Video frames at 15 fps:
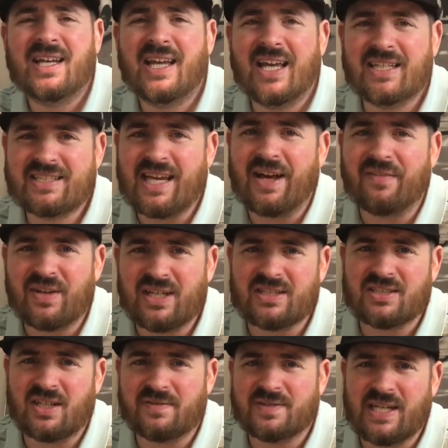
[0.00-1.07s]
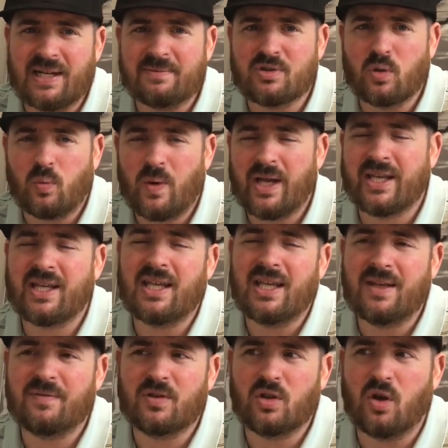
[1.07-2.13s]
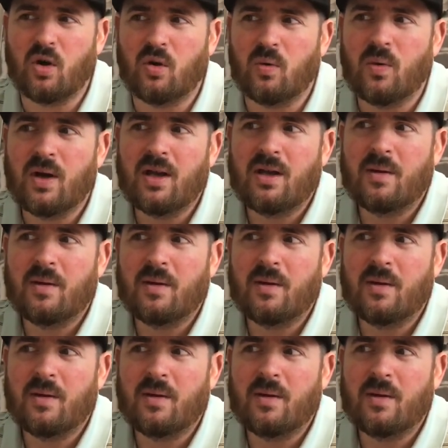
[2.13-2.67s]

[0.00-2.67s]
it's having a tough time to wick, even though